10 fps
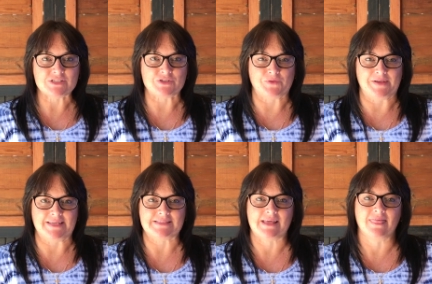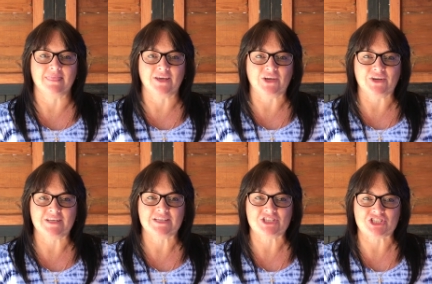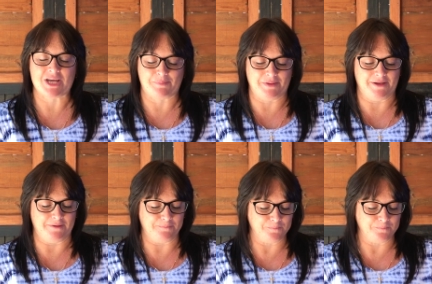story is The Good Shepherd.